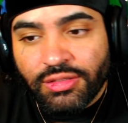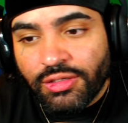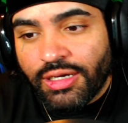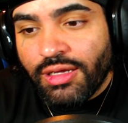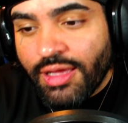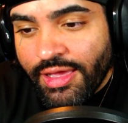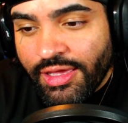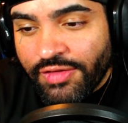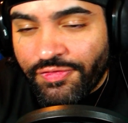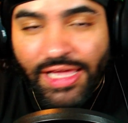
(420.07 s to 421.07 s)
know,
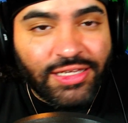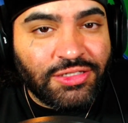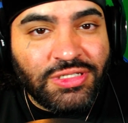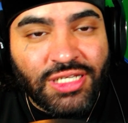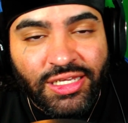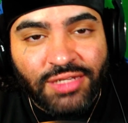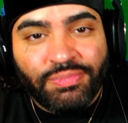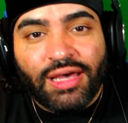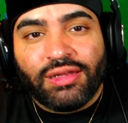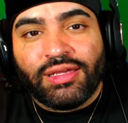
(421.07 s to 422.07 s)
if I could do something
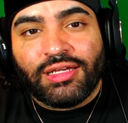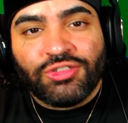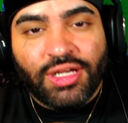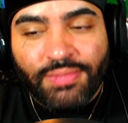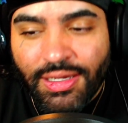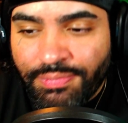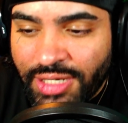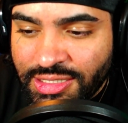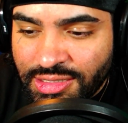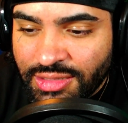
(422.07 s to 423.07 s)
about it, I'll try my
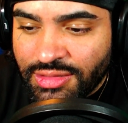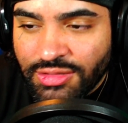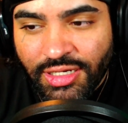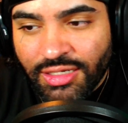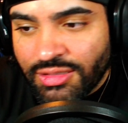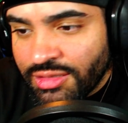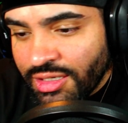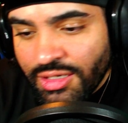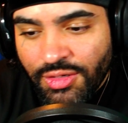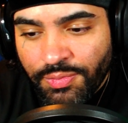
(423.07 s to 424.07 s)
best and try to
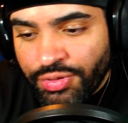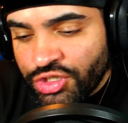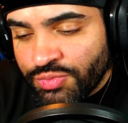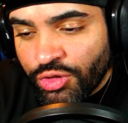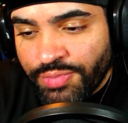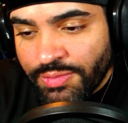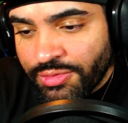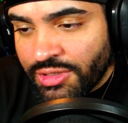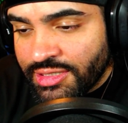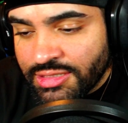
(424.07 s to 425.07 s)
push more people
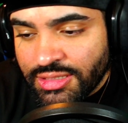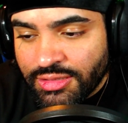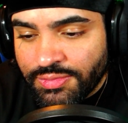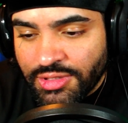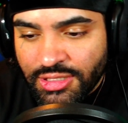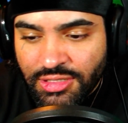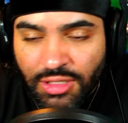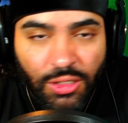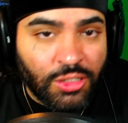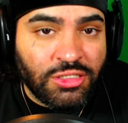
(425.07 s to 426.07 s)
to listen to it. But this is an
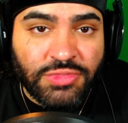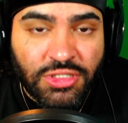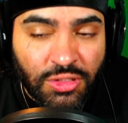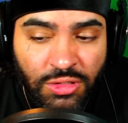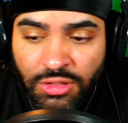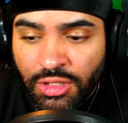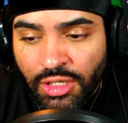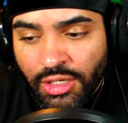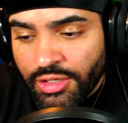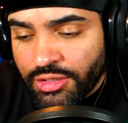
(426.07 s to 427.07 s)
awesome song.
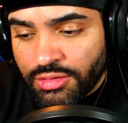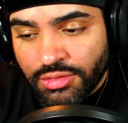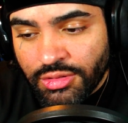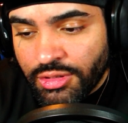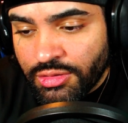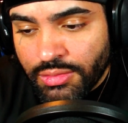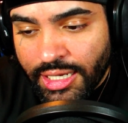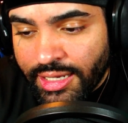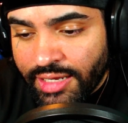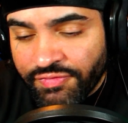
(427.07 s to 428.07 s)
You know,
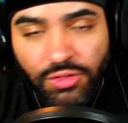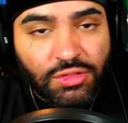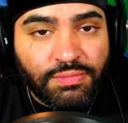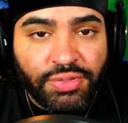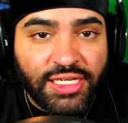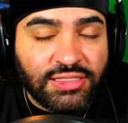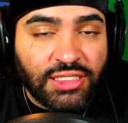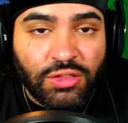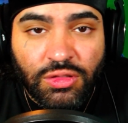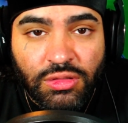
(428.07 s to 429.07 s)
I have no complaints at
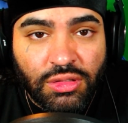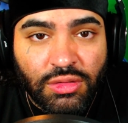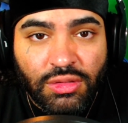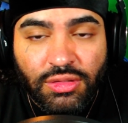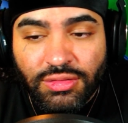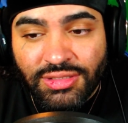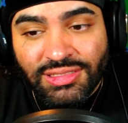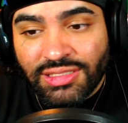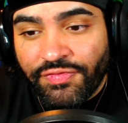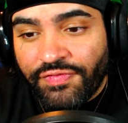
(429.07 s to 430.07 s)
all. This
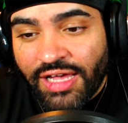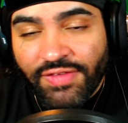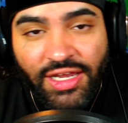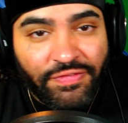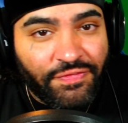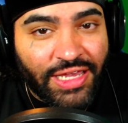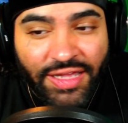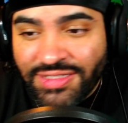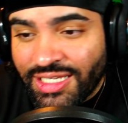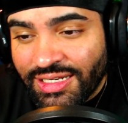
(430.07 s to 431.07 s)
is a 5 out of
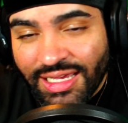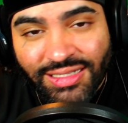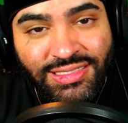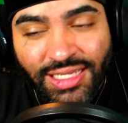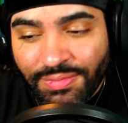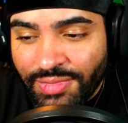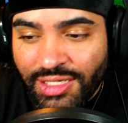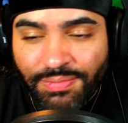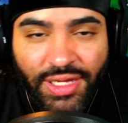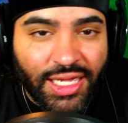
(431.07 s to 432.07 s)
five, ten out of 10 money
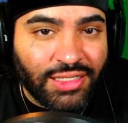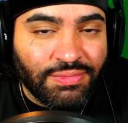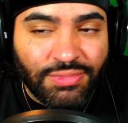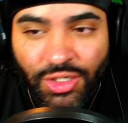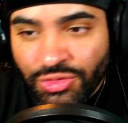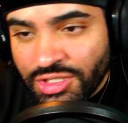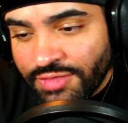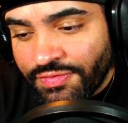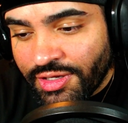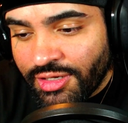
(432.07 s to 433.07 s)
bag emoji,
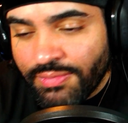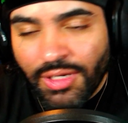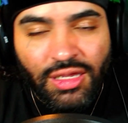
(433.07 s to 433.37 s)
fam.